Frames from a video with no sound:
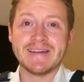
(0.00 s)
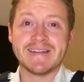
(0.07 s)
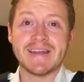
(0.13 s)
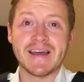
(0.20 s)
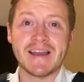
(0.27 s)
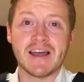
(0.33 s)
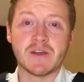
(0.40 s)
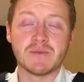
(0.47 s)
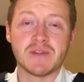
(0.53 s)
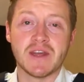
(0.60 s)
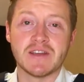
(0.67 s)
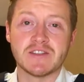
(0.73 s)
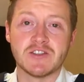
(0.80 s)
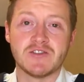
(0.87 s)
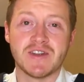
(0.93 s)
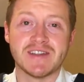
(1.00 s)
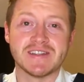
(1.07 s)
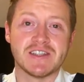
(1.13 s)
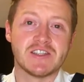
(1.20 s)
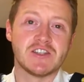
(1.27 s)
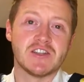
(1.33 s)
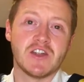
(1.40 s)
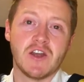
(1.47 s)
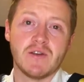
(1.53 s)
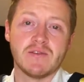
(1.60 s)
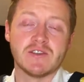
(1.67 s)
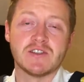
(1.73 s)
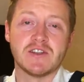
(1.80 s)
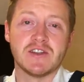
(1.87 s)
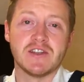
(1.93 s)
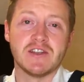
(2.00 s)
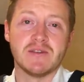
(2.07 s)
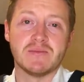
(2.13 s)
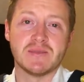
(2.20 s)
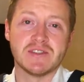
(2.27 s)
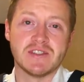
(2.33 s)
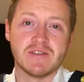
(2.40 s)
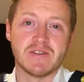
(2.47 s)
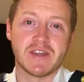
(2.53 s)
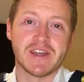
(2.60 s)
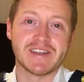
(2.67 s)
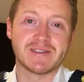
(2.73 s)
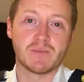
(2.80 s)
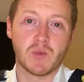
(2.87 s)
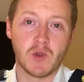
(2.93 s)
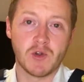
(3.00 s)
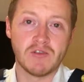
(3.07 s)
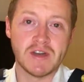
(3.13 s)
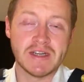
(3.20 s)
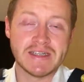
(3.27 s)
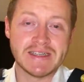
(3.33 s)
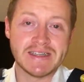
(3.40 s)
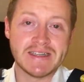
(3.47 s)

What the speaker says: That allowed me then to transition over to the Pacific Explorer.